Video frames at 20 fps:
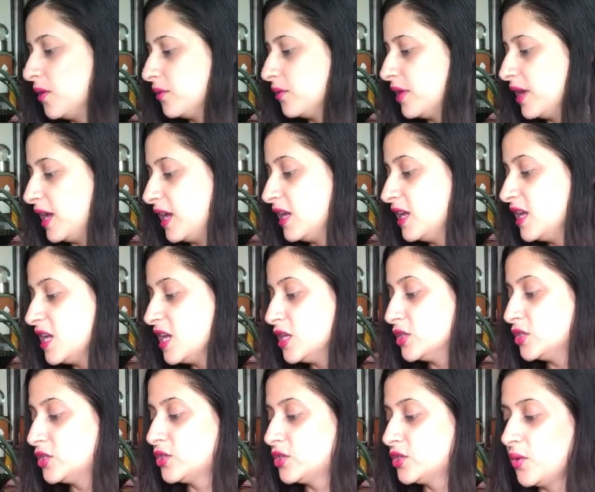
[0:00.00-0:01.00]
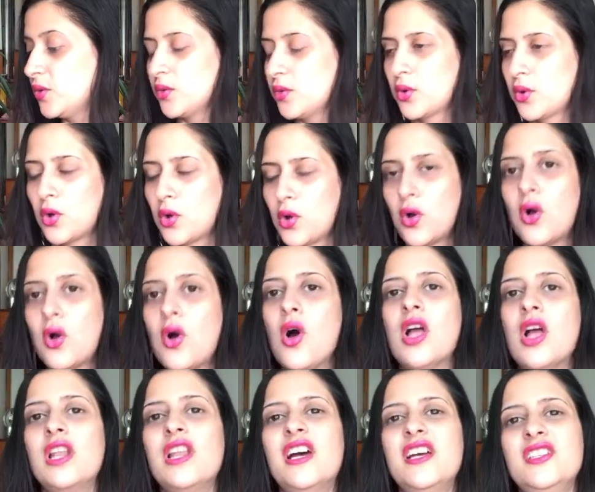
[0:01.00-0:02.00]
Okay? So
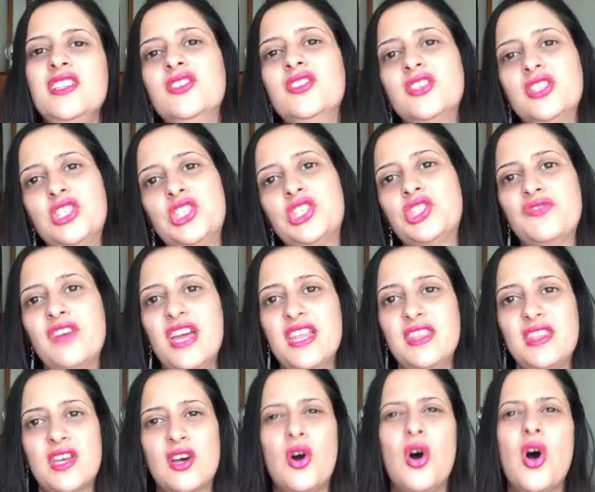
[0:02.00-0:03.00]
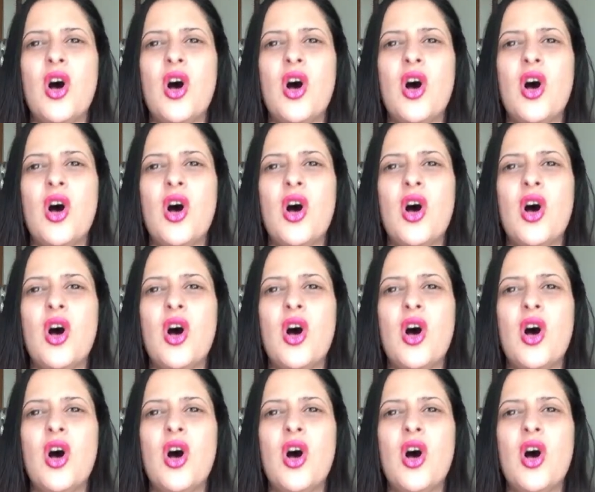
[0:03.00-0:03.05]
call on your strength,